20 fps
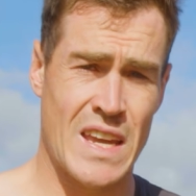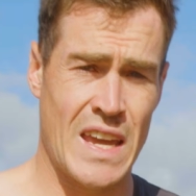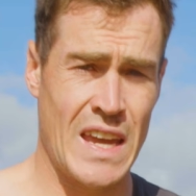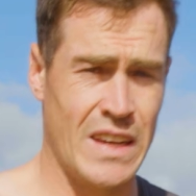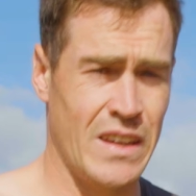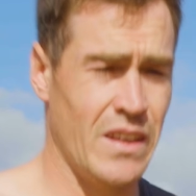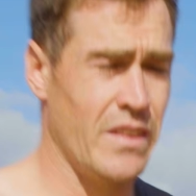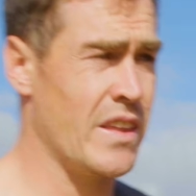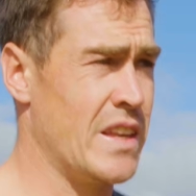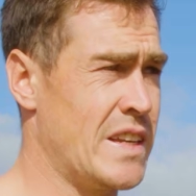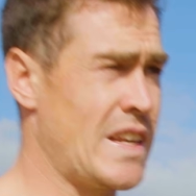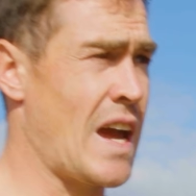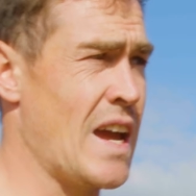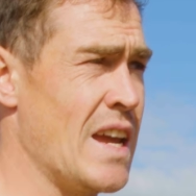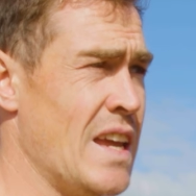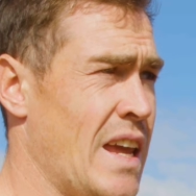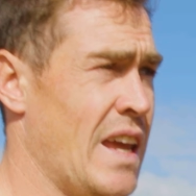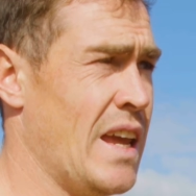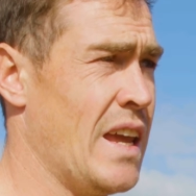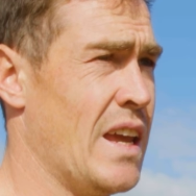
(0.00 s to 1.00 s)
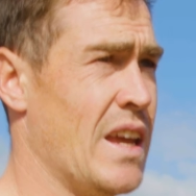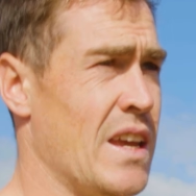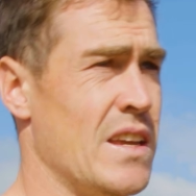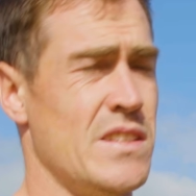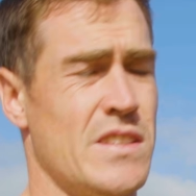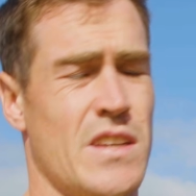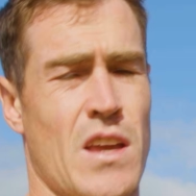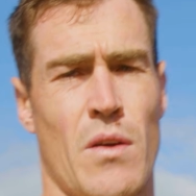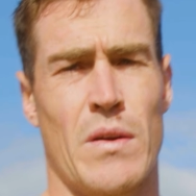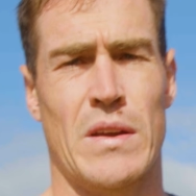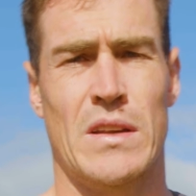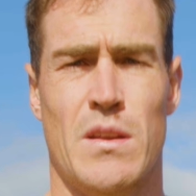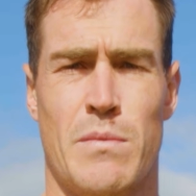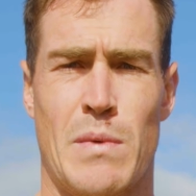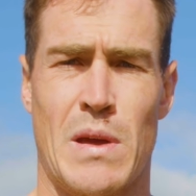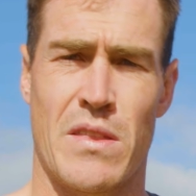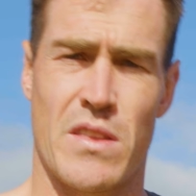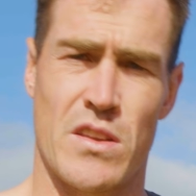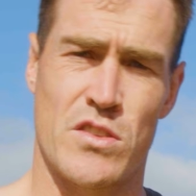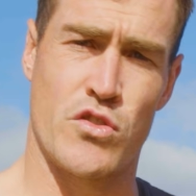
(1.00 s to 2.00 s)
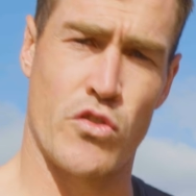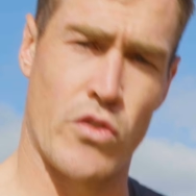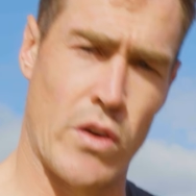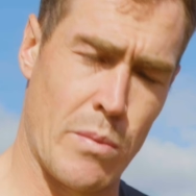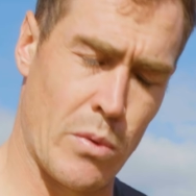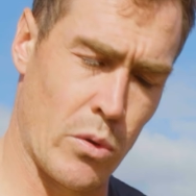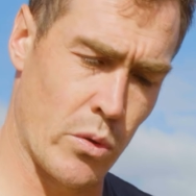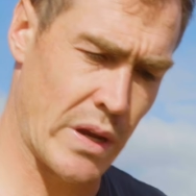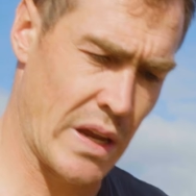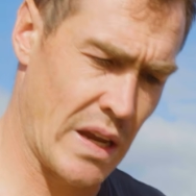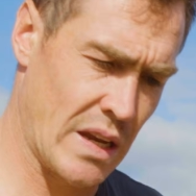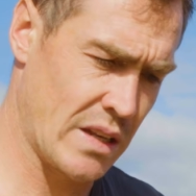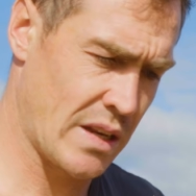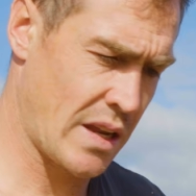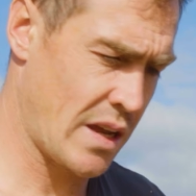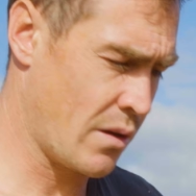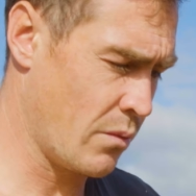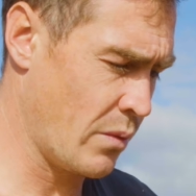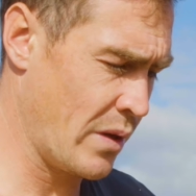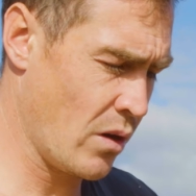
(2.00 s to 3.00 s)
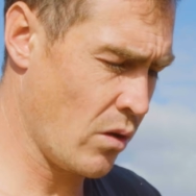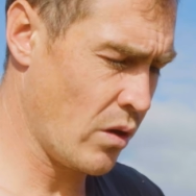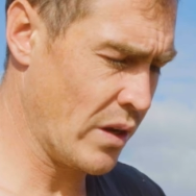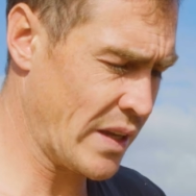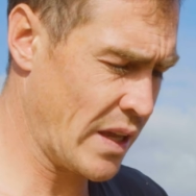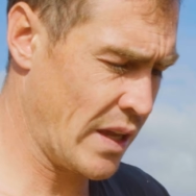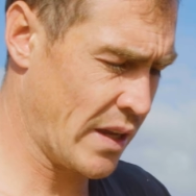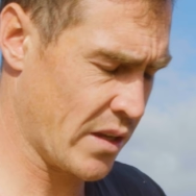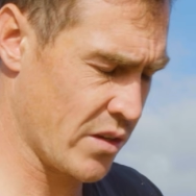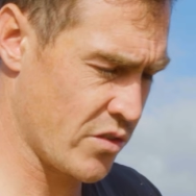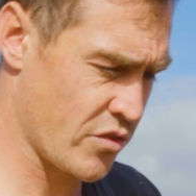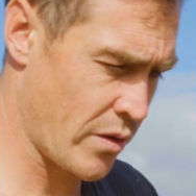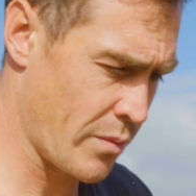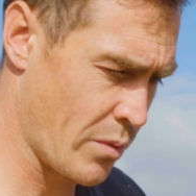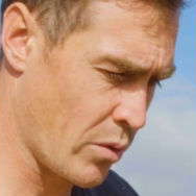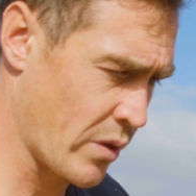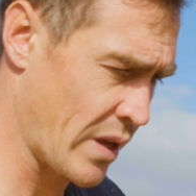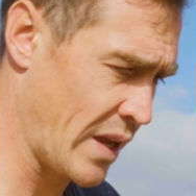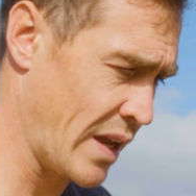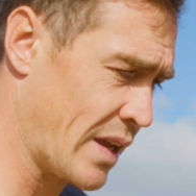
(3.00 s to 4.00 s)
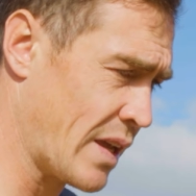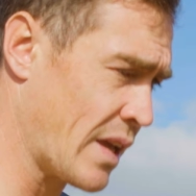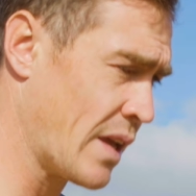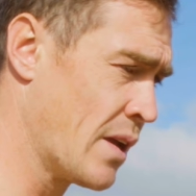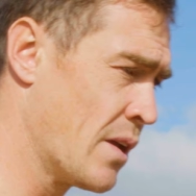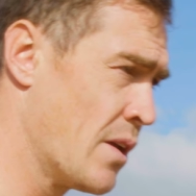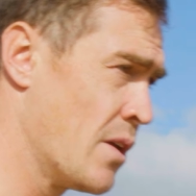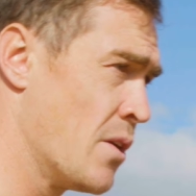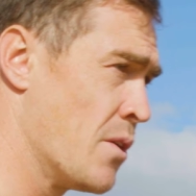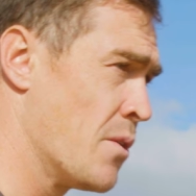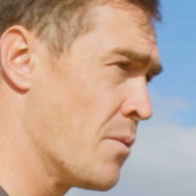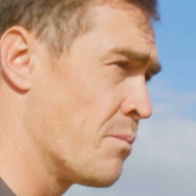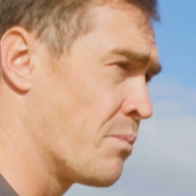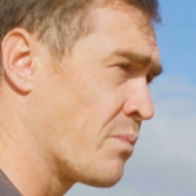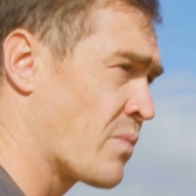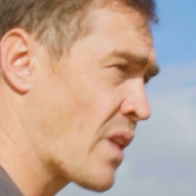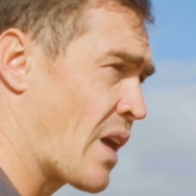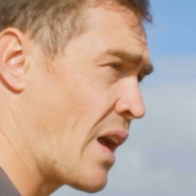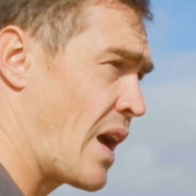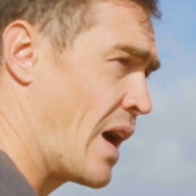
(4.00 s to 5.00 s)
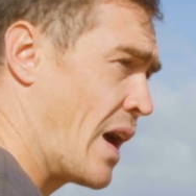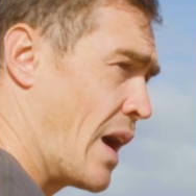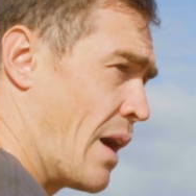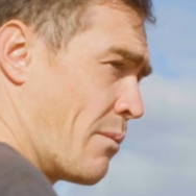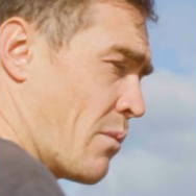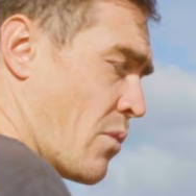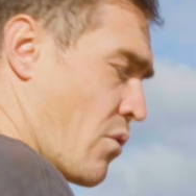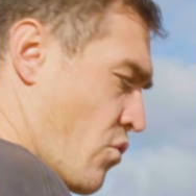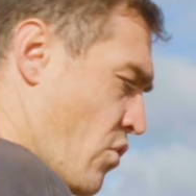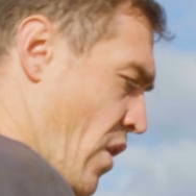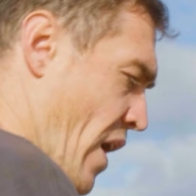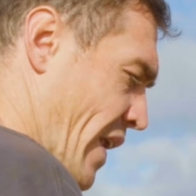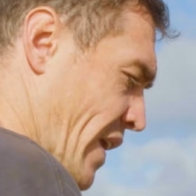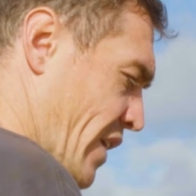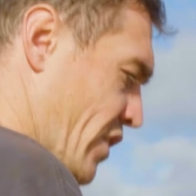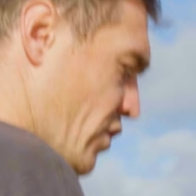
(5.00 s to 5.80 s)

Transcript: kick of the day here is going to be the dribble kick. Now when I kick a dribble kick, running